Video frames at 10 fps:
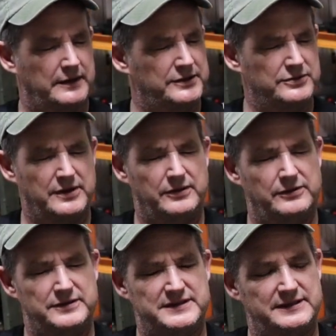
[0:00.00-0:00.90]

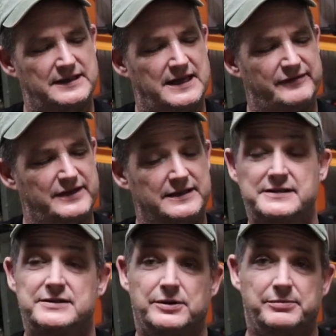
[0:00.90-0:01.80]
Yugoslavia,
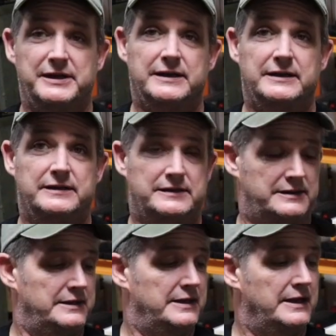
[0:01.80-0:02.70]
Serbia
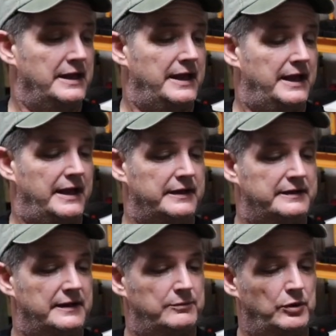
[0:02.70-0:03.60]
had
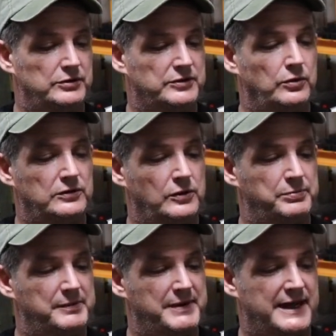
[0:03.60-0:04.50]
bolt hole
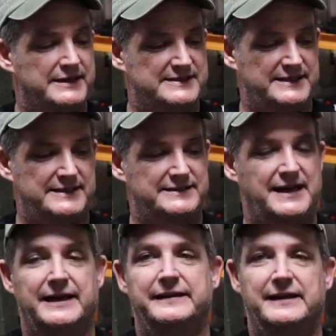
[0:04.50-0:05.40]
open magazines.
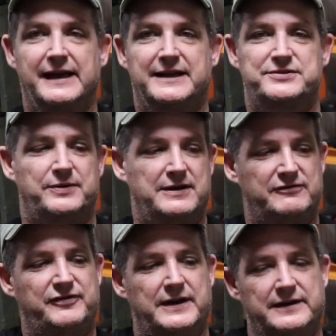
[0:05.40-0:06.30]
On the last
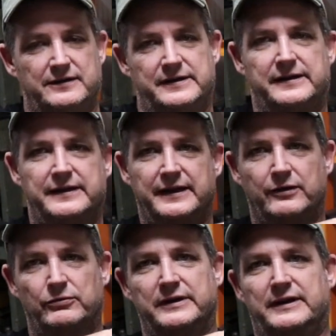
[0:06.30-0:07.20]
round fired,
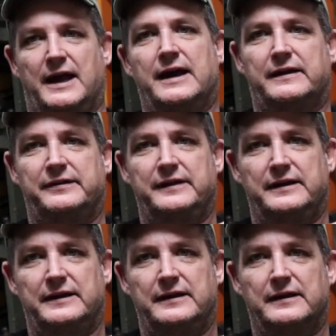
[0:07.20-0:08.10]
it would lock
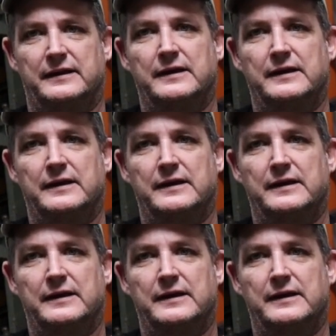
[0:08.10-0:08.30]
the